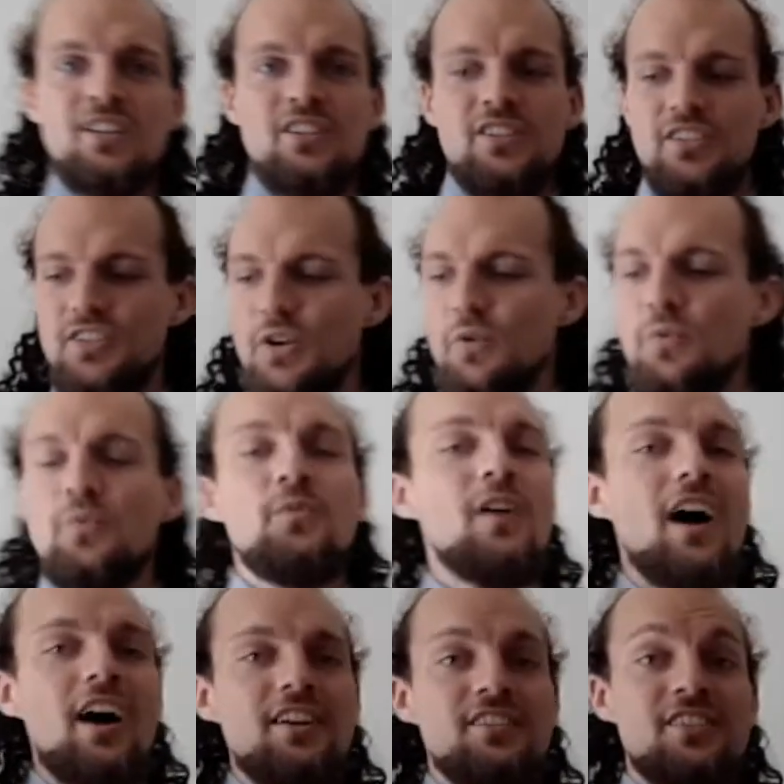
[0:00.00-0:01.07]
So,
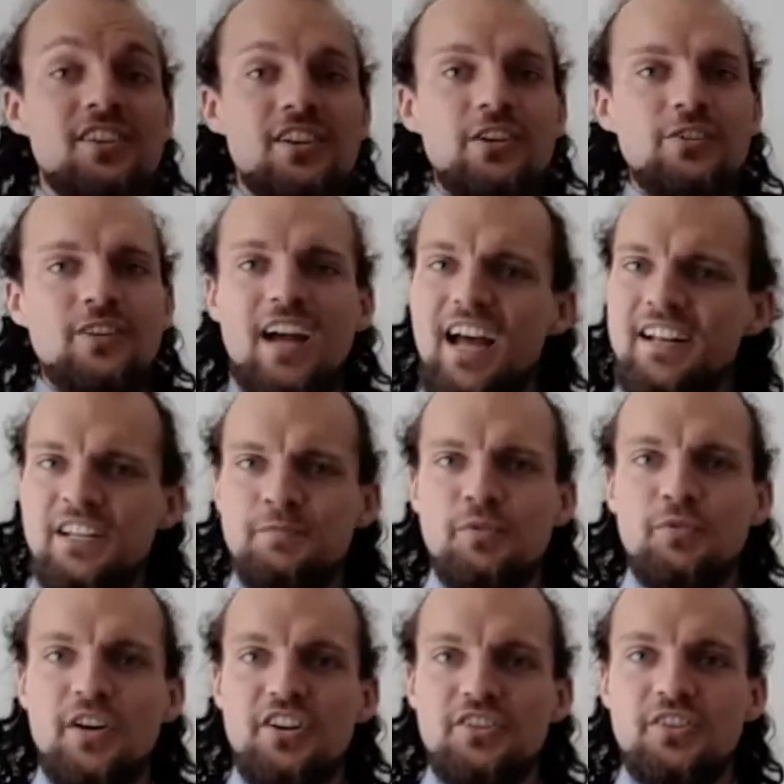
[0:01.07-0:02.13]
idea and
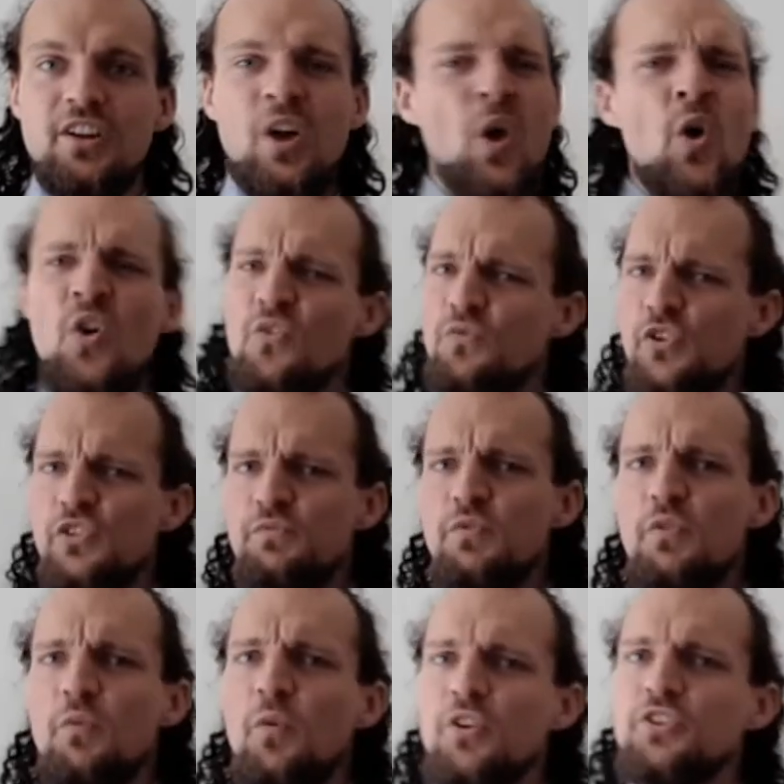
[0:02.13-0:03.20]
inspiration. First we
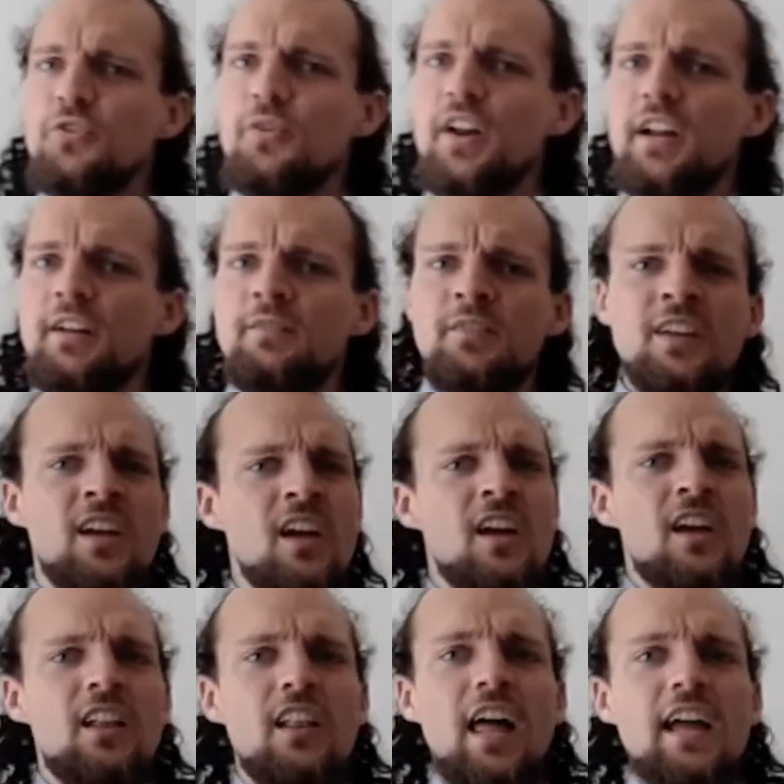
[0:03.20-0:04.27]
were wondering,
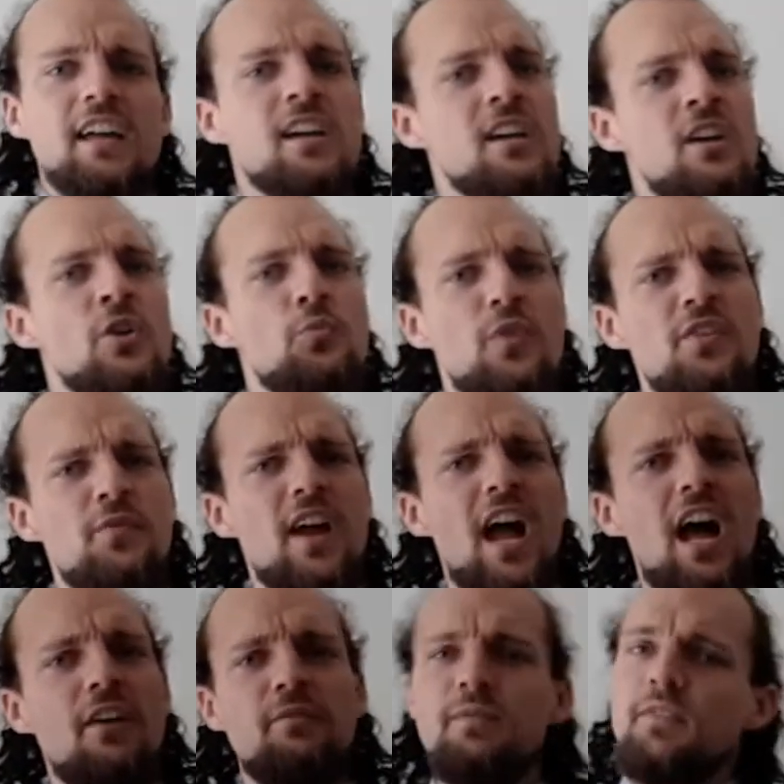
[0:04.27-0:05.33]
when we
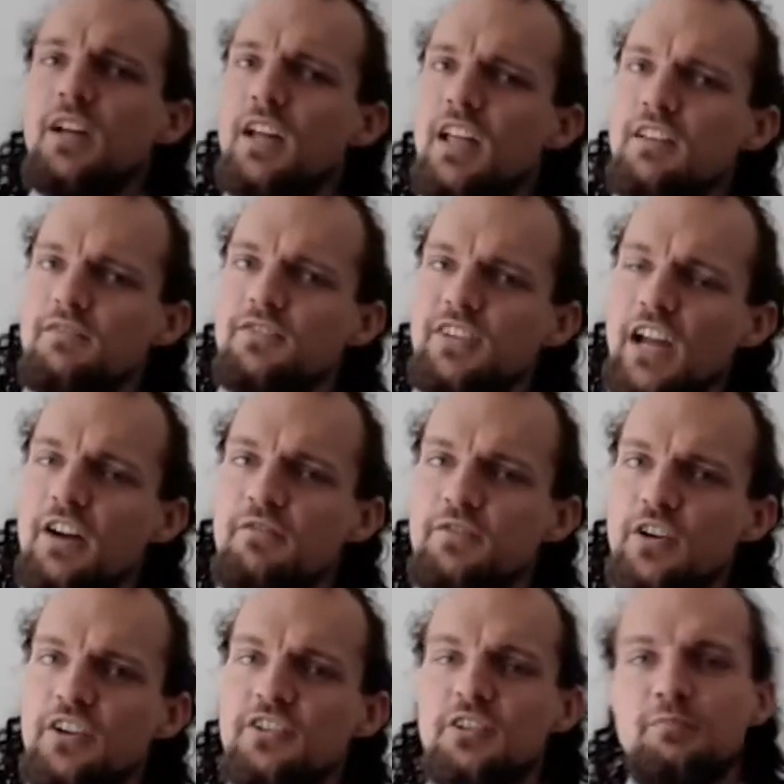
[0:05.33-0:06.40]
have
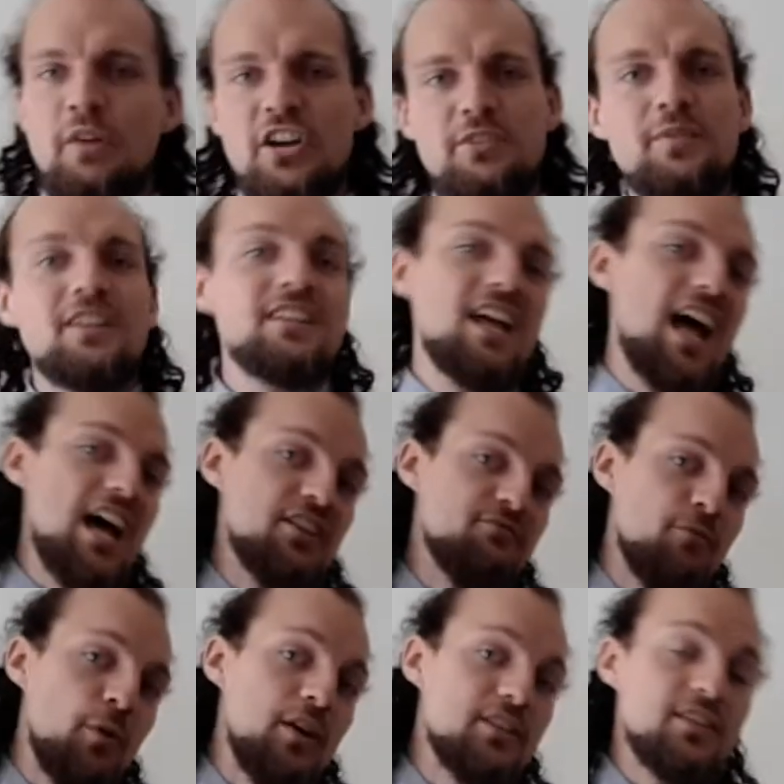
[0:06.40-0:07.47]
psychophysiological measurements, as
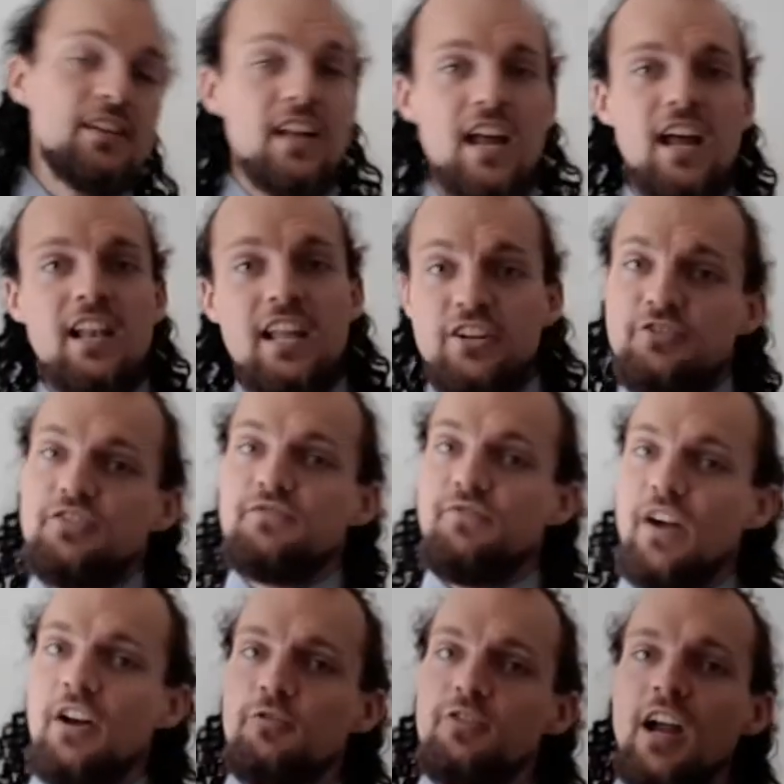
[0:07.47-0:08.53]
for instance
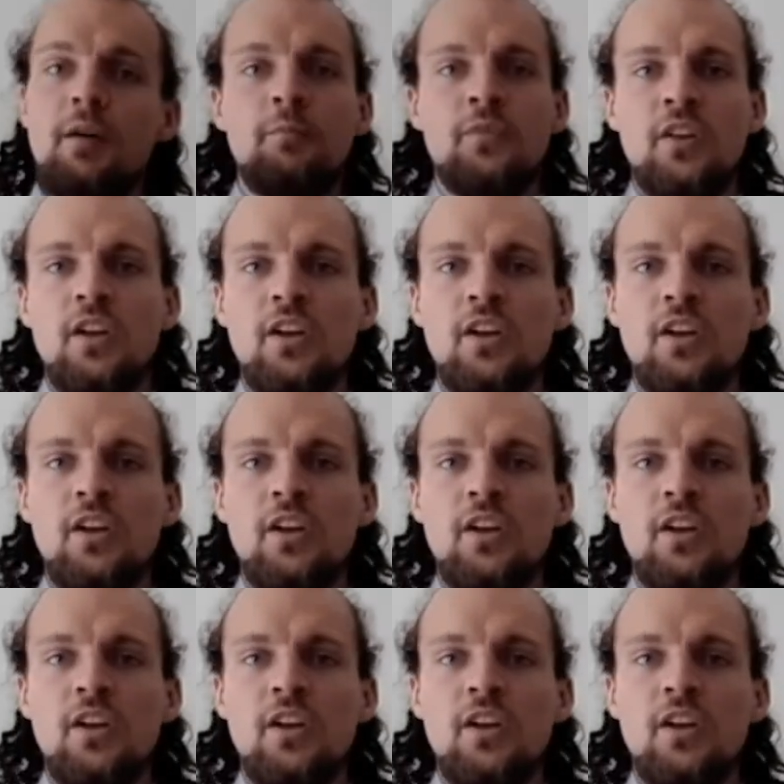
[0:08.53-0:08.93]
electroencephalogram,